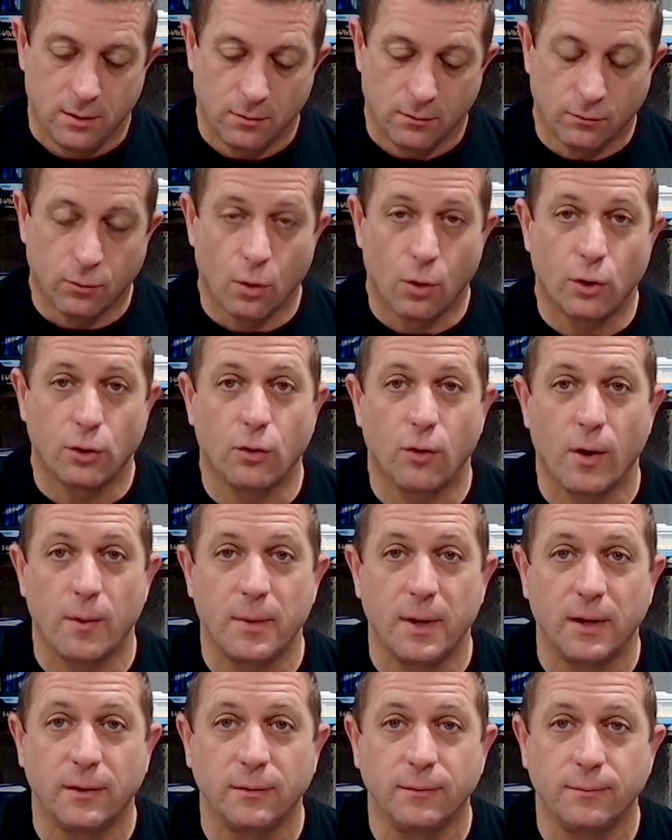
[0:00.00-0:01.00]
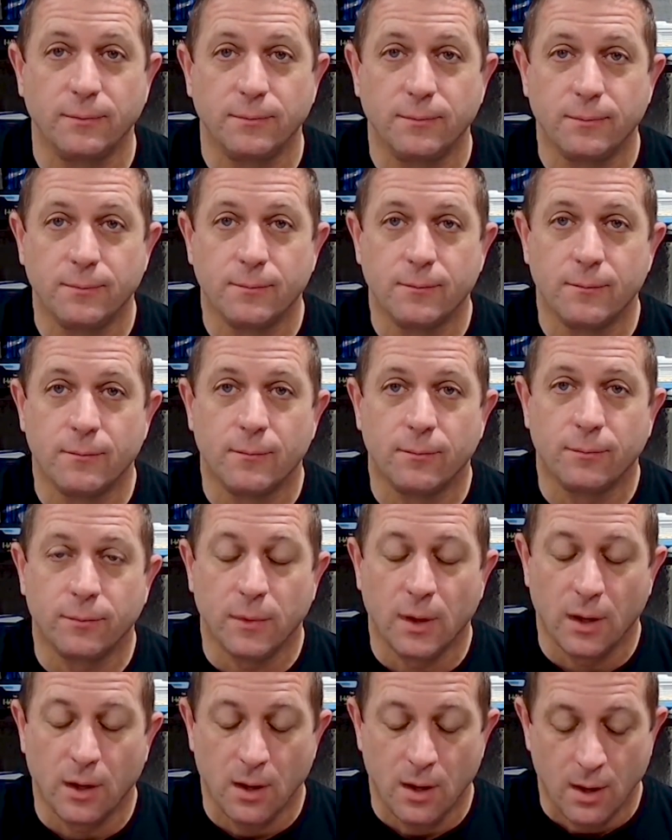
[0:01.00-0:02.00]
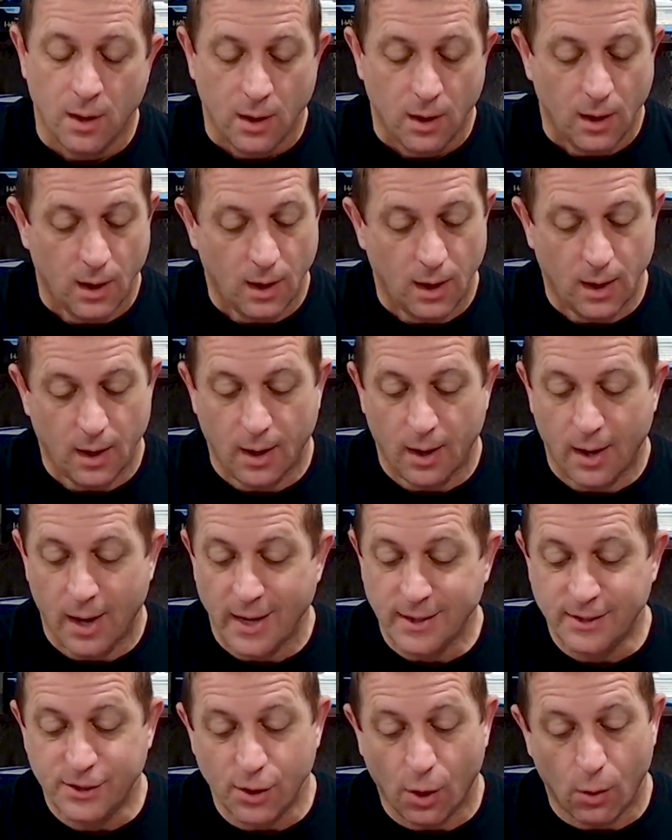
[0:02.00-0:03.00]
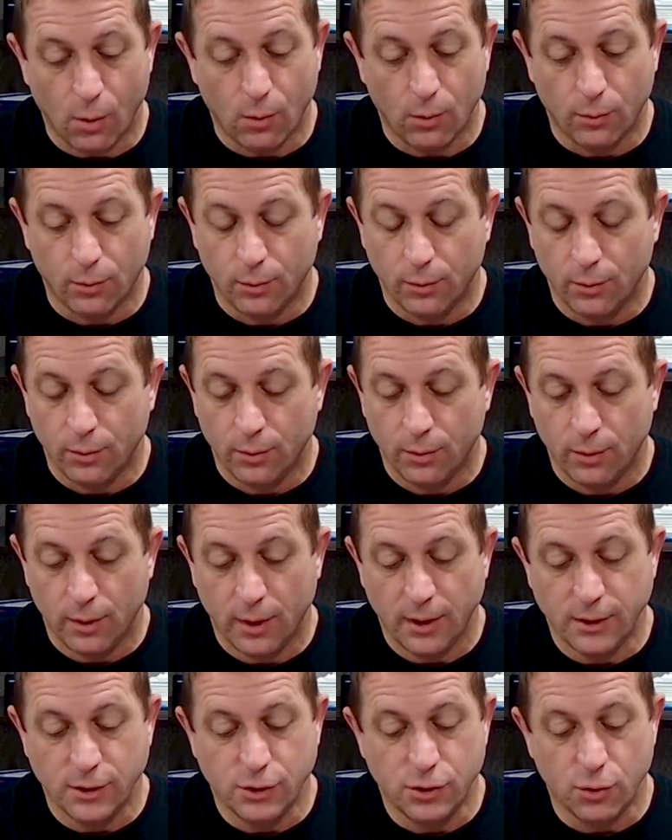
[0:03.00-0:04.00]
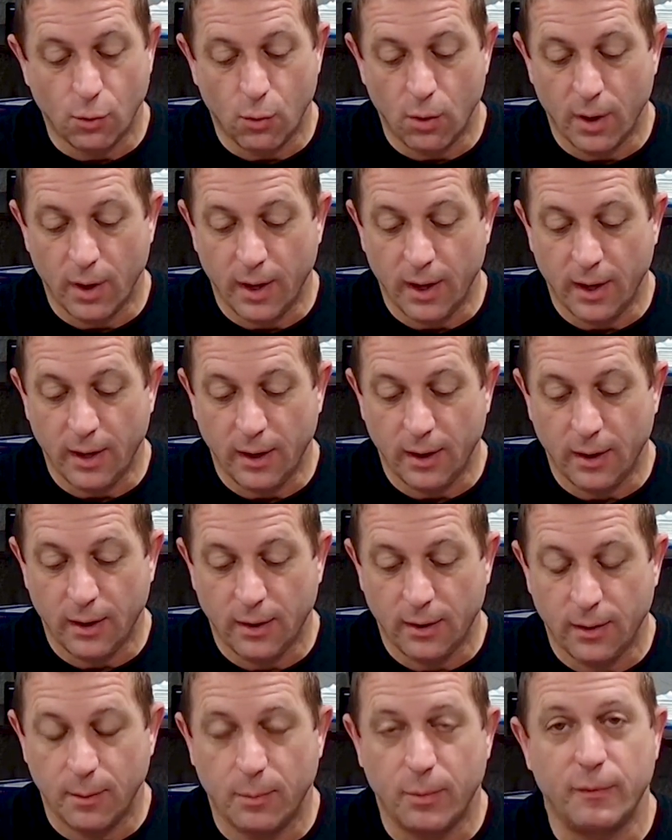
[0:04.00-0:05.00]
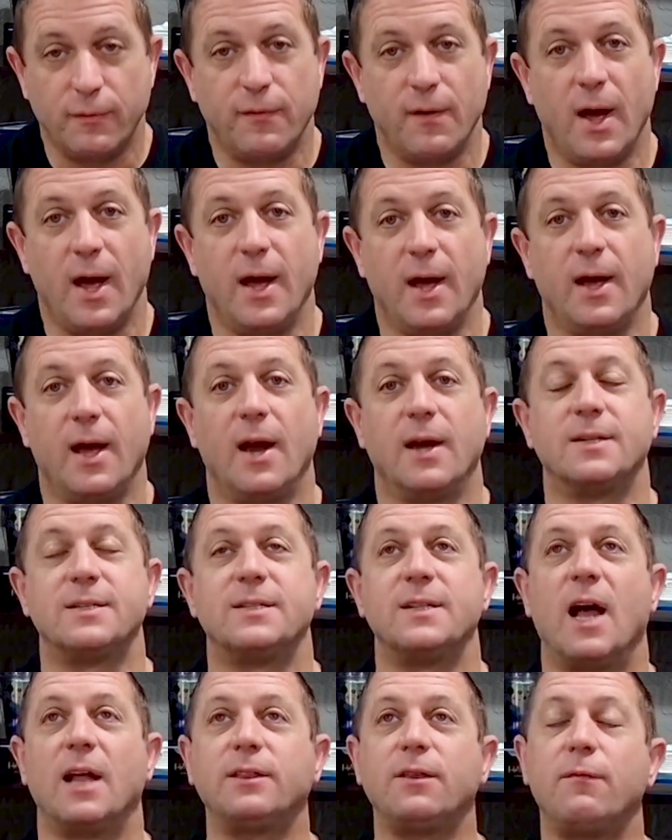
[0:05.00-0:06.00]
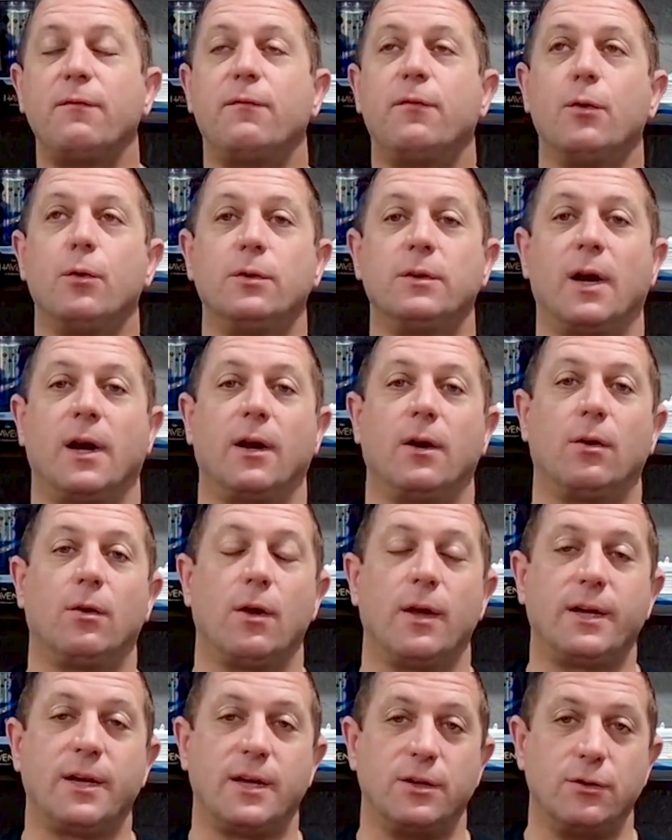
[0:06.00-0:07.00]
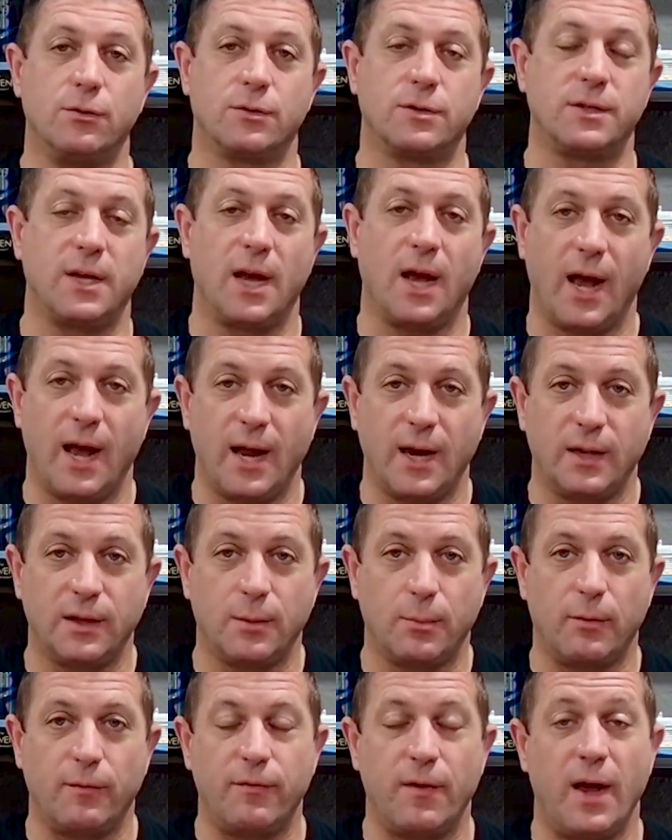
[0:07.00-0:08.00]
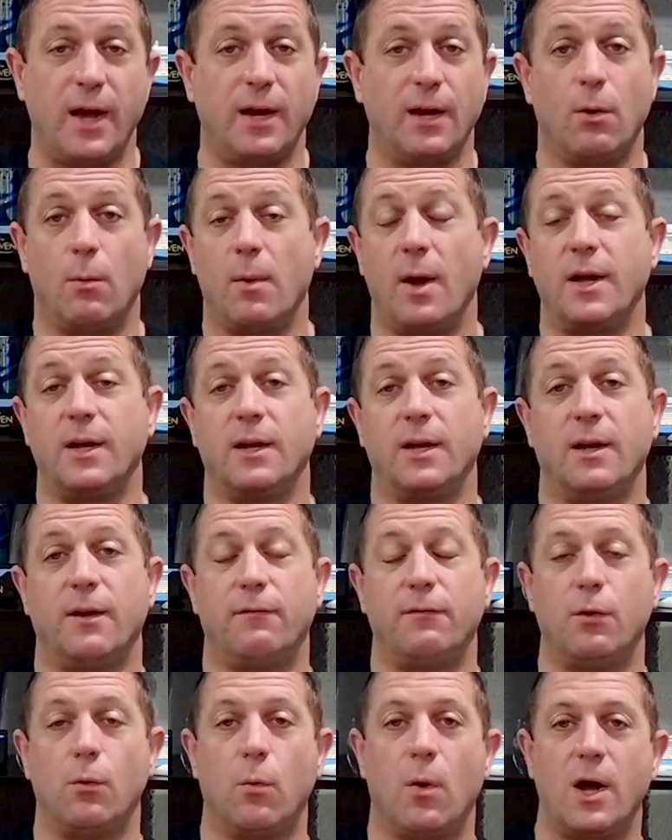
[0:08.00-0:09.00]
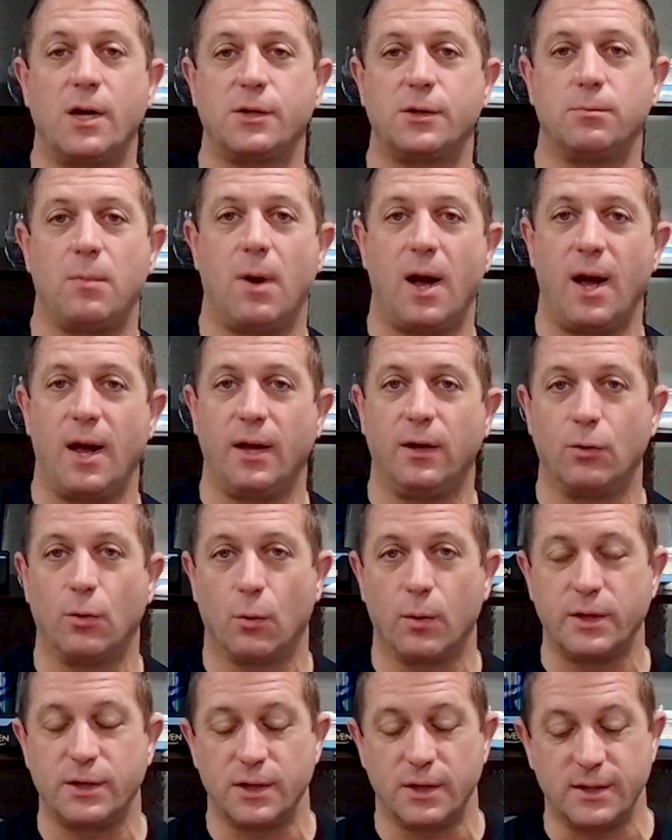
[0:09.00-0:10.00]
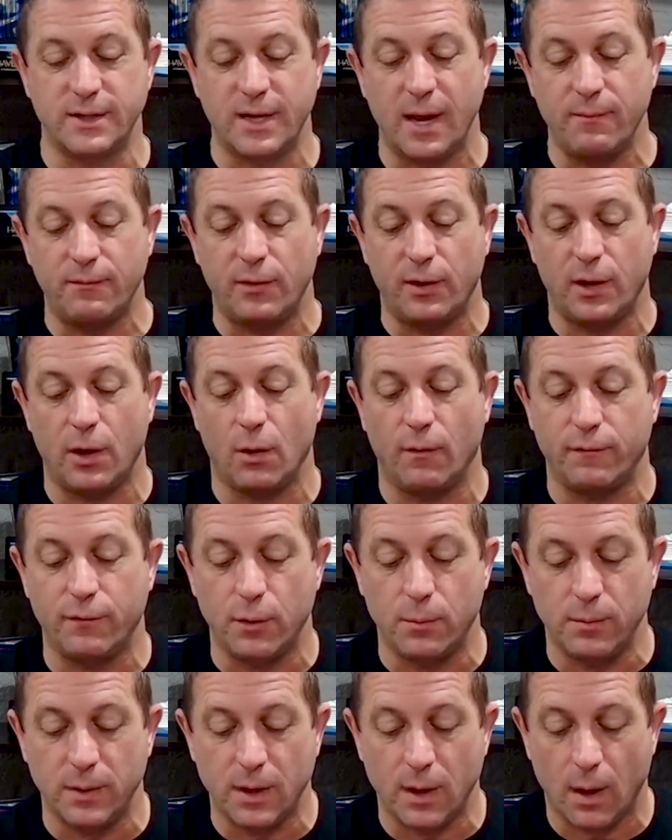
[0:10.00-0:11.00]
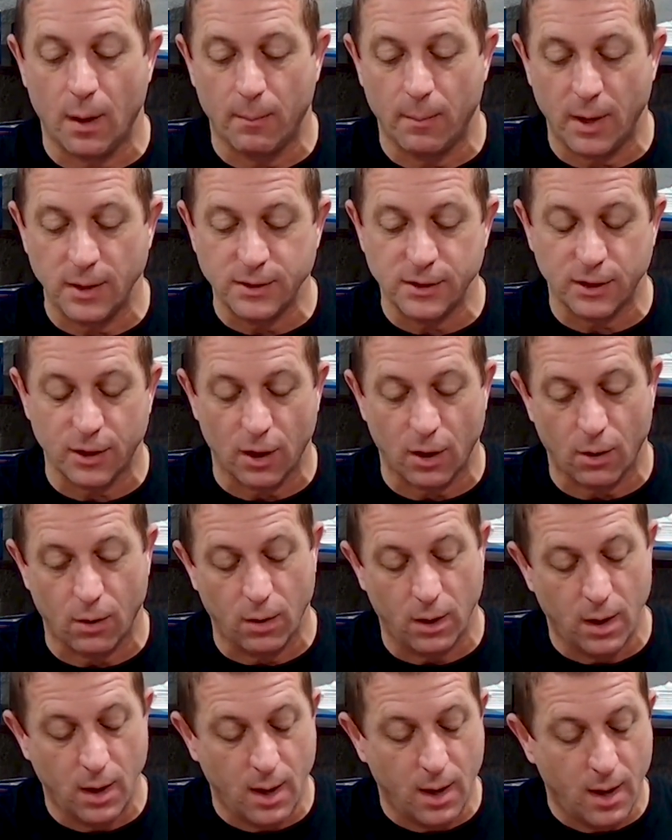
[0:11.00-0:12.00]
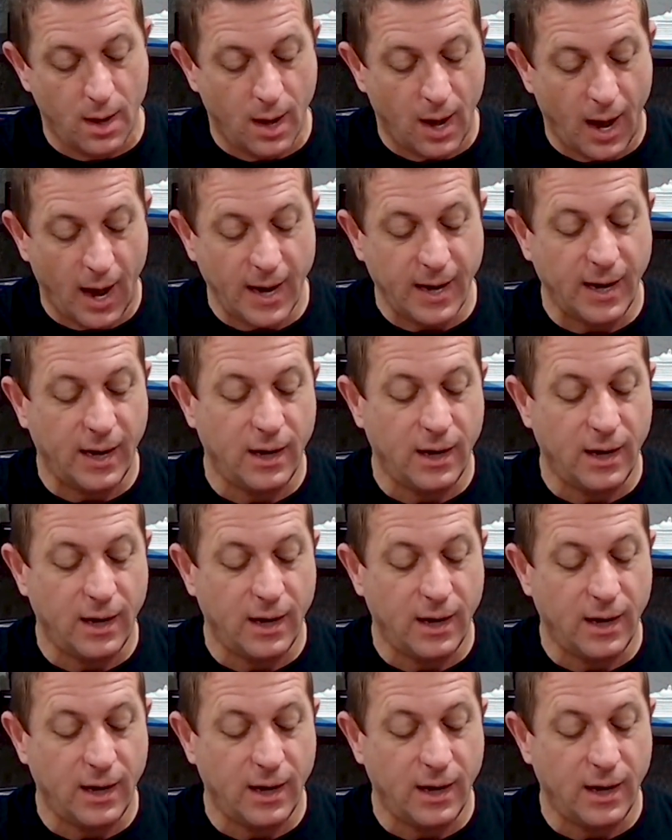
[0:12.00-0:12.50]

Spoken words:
Royal Caribbean, I don't enjoy the buffet. And it's not the food that I don't like, and you'll see I ate at the buffet, and if you watched my Norwegian Escape video a months ago, I